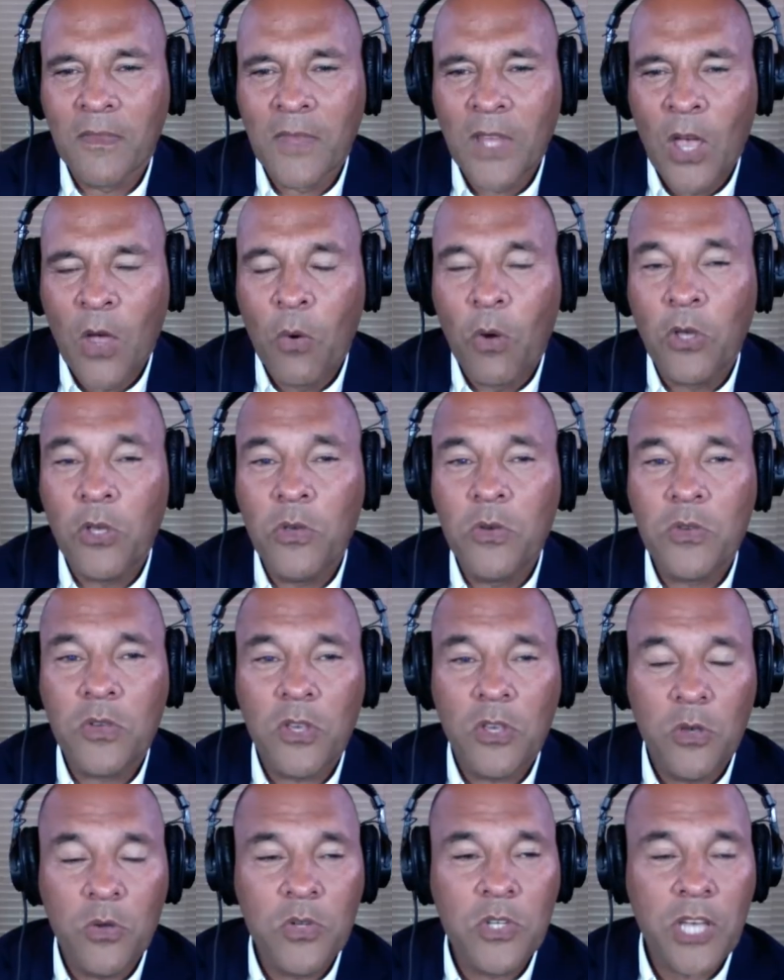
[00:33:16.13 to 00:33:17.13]
Well,
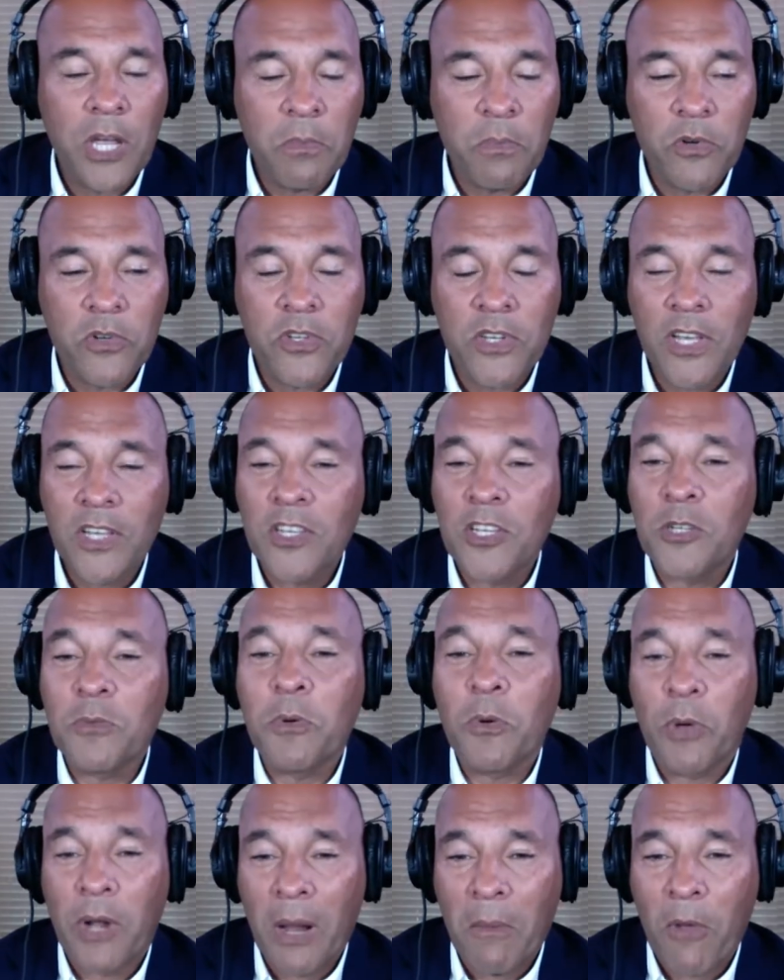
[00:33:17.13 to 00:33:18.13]
you said persistence,
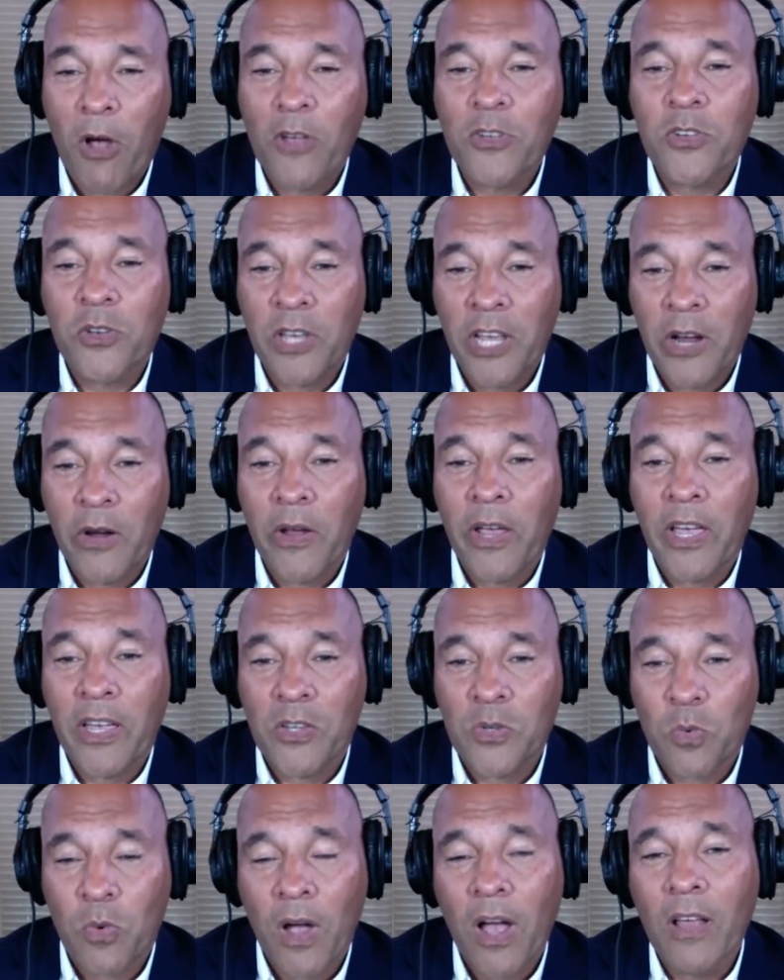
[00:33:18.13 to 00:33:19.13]
but what I'm also hearing
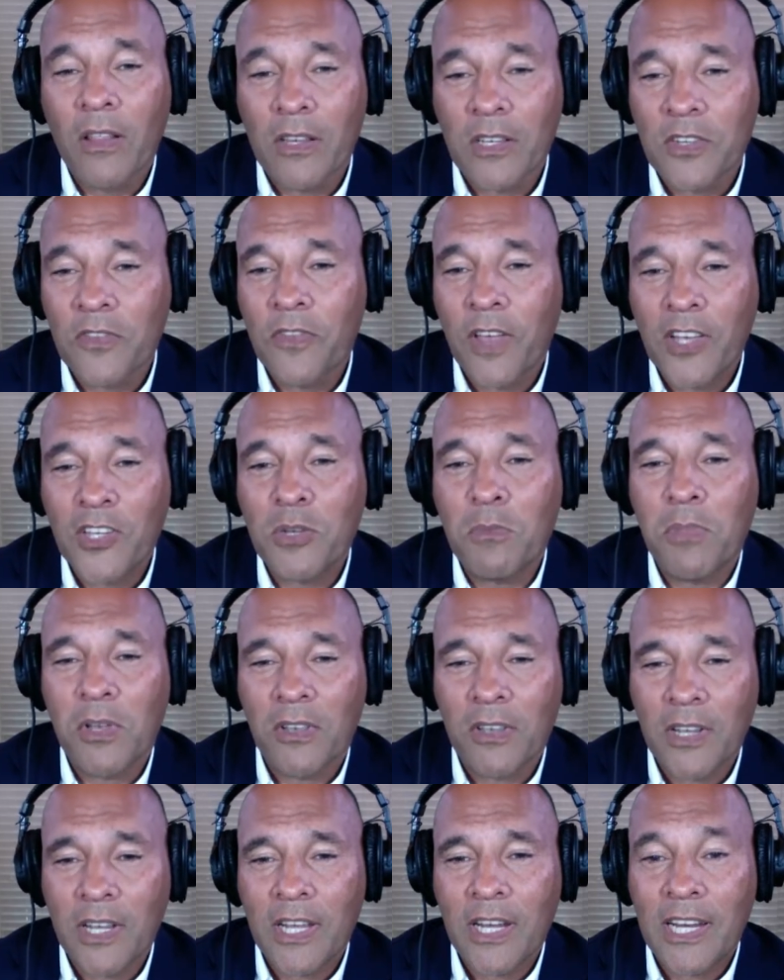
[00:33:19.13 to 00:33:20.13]
as well is
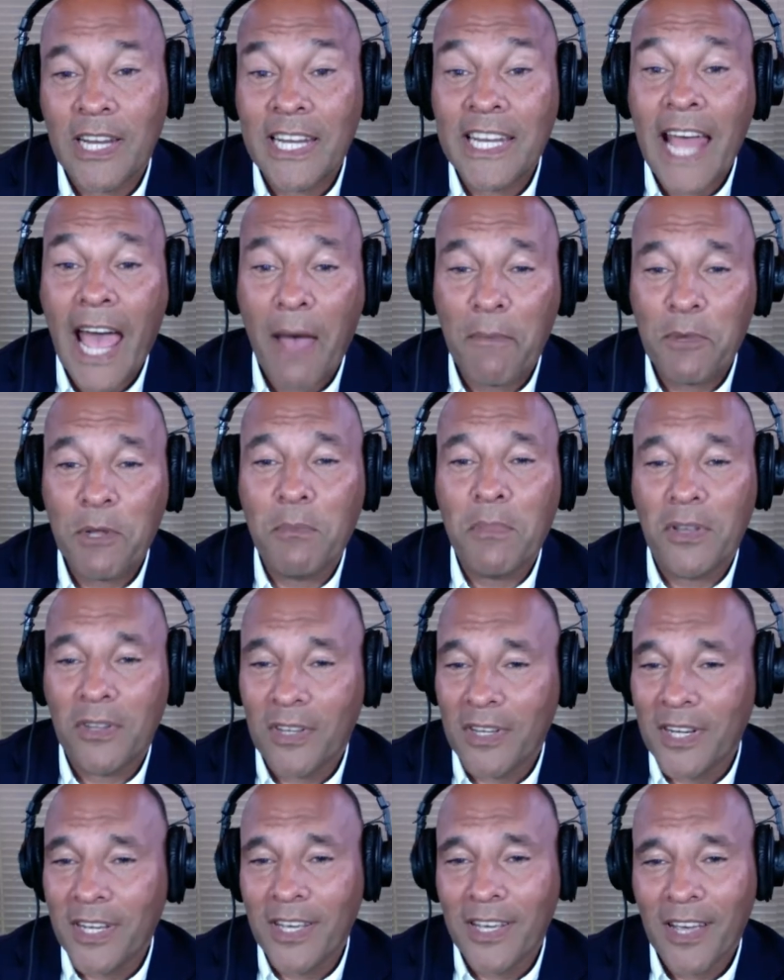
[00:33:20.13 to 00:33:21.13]
flexibility and
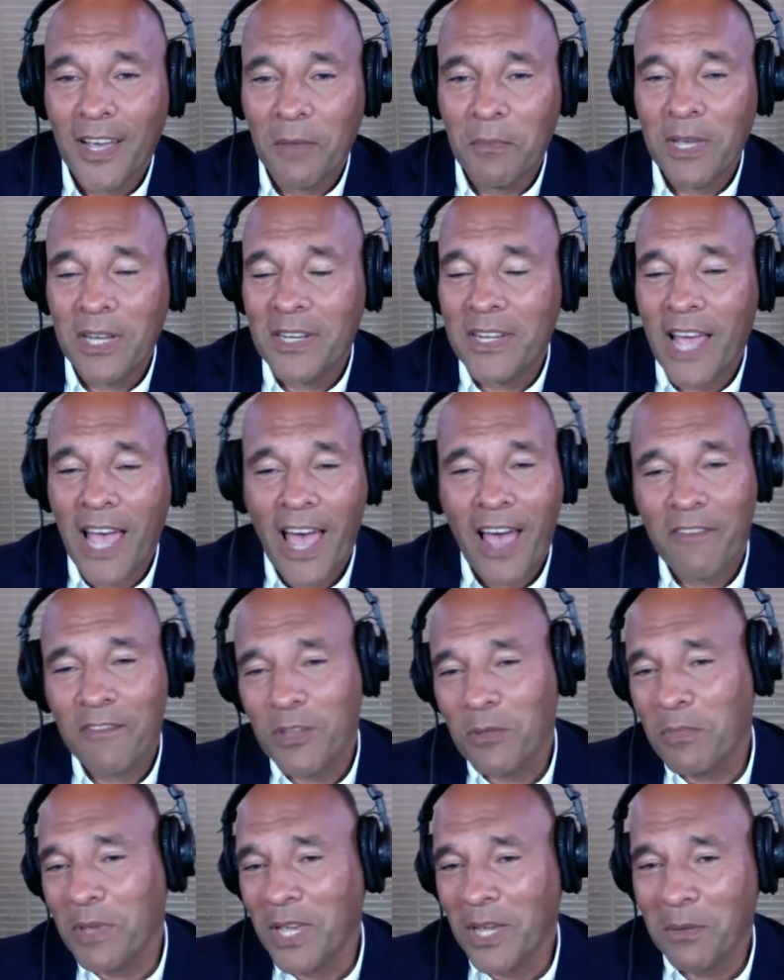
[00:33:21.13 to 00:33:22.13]
adaptability. I mean, to have to
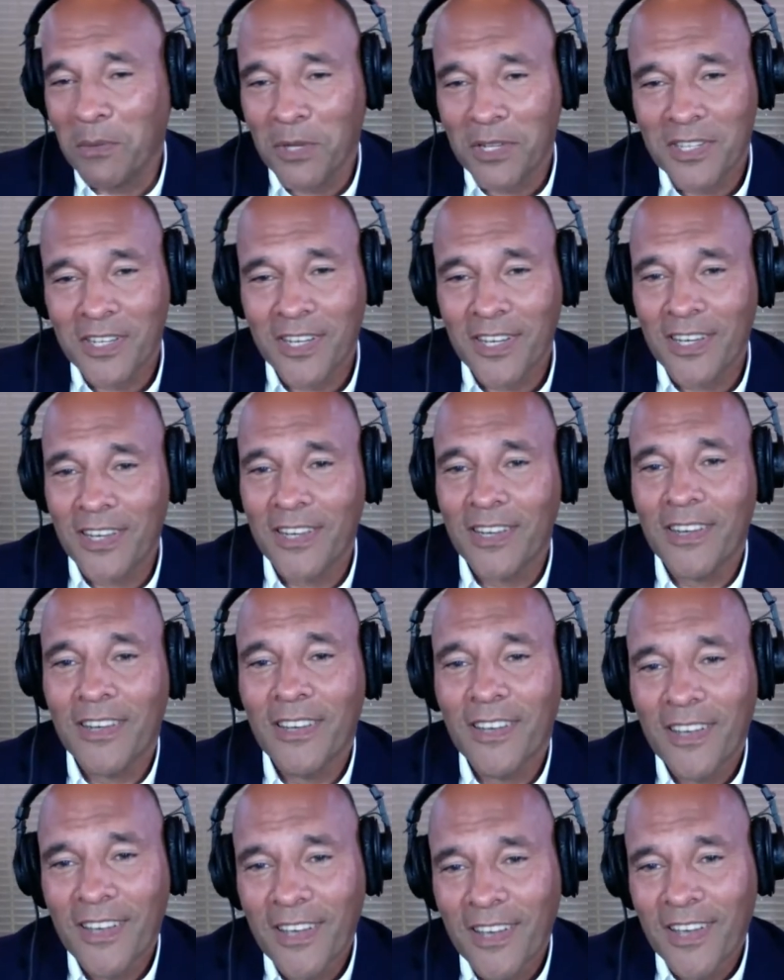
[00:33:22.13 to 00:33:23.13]
be able to
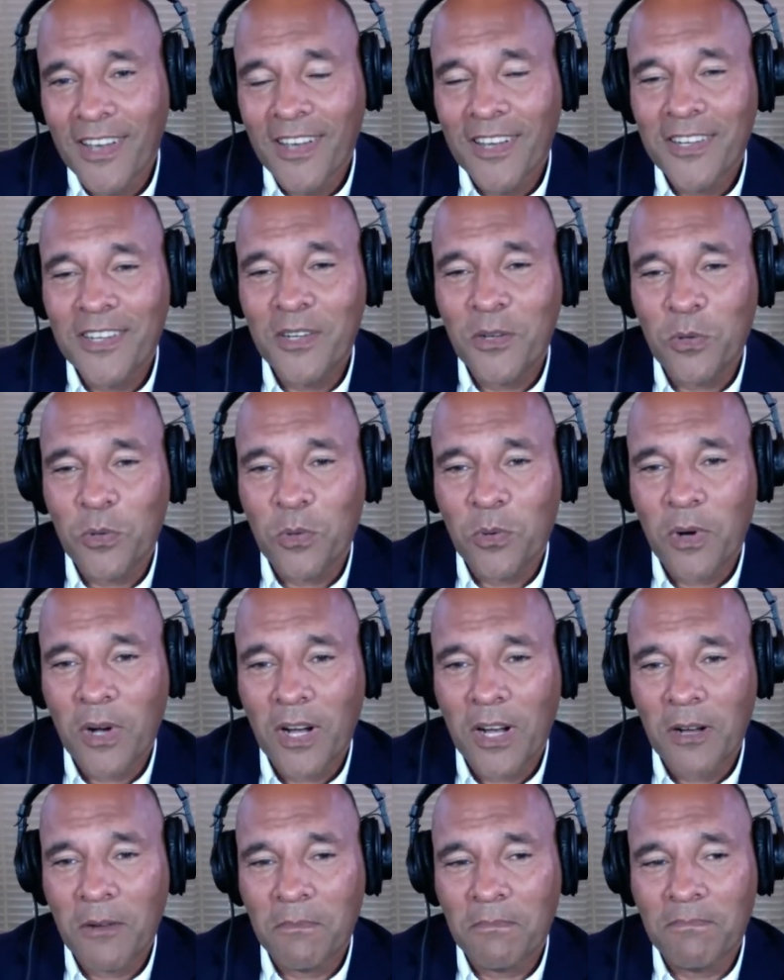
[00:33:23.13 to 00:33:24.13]

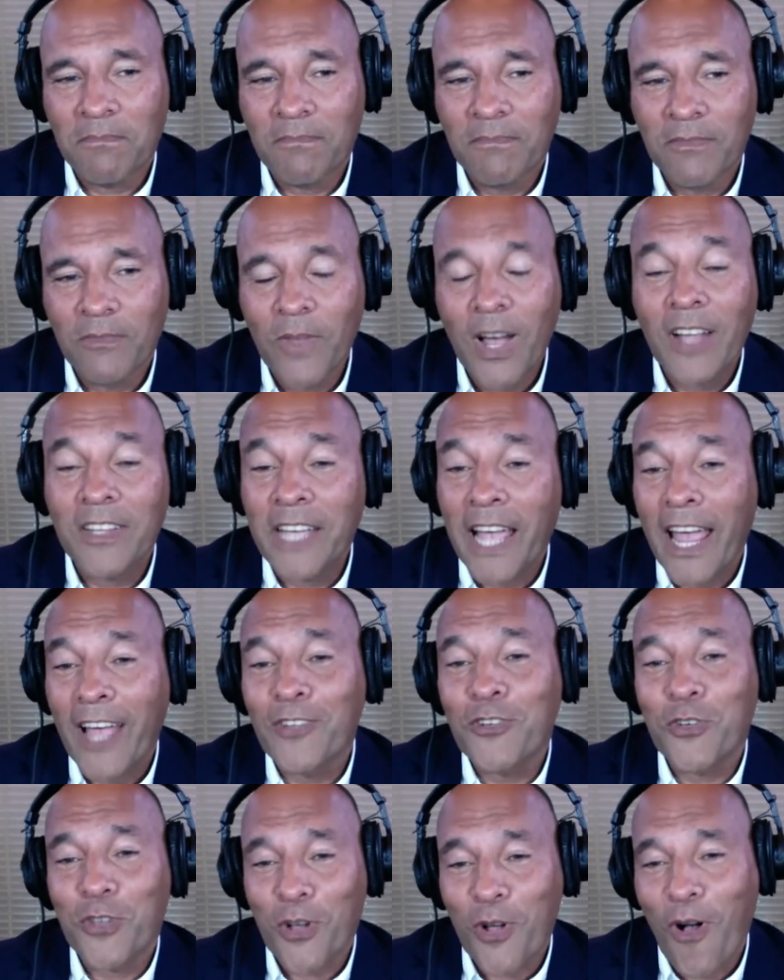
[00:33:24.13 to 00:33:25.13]

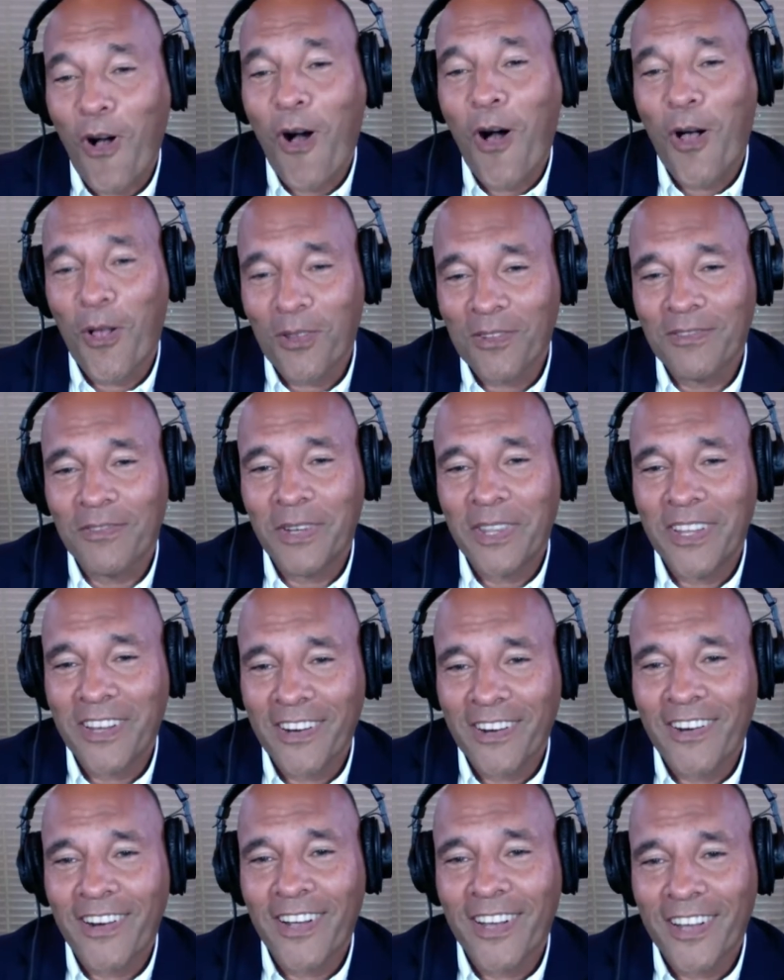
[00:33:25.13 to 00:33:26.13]
answer the call when
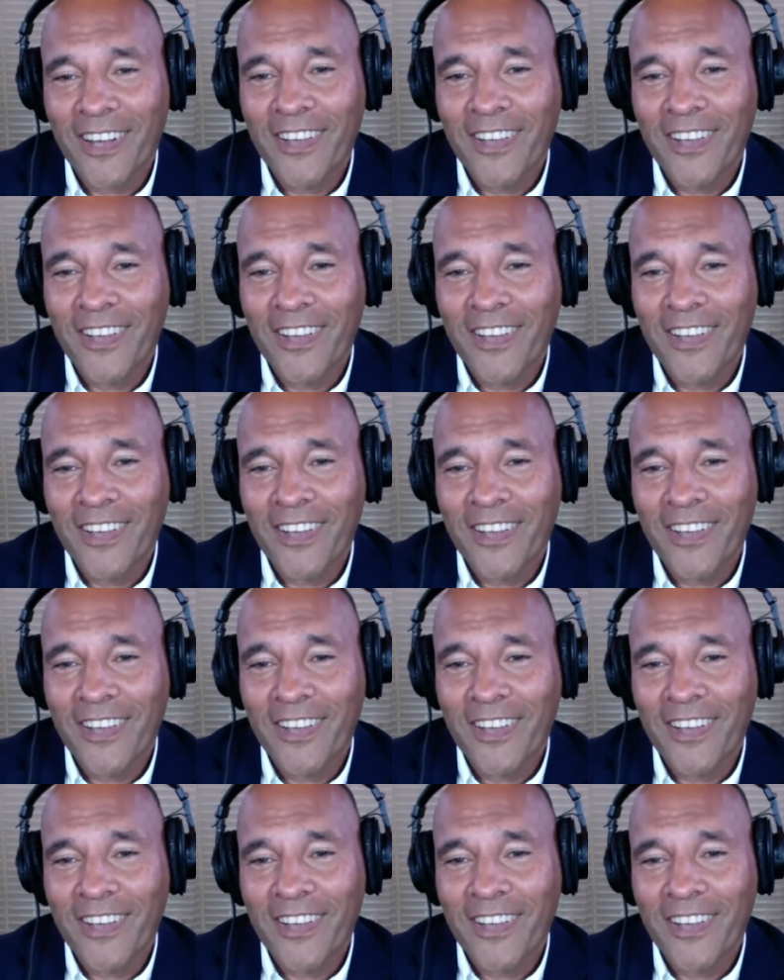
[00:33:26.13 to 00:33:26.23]
they're